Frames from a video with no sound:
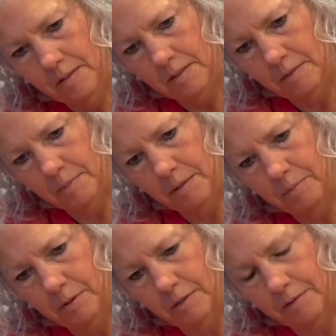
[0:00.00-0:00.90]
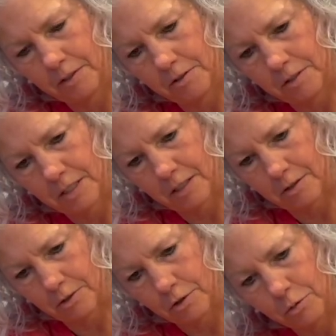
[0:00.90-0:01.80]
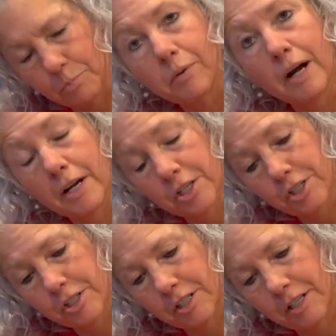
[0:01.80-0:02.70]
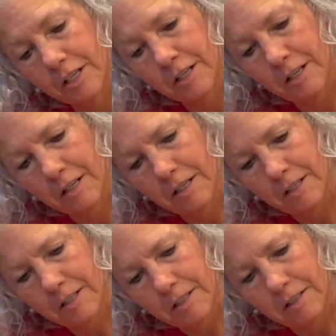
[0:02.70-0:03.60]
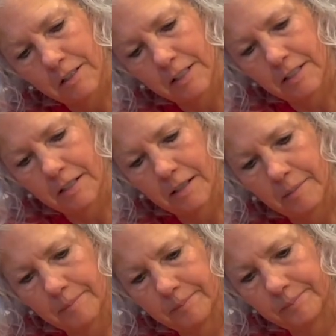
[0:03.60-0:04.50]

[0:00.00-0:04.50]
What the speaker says: Some people even use like a toothbrush to clean it up.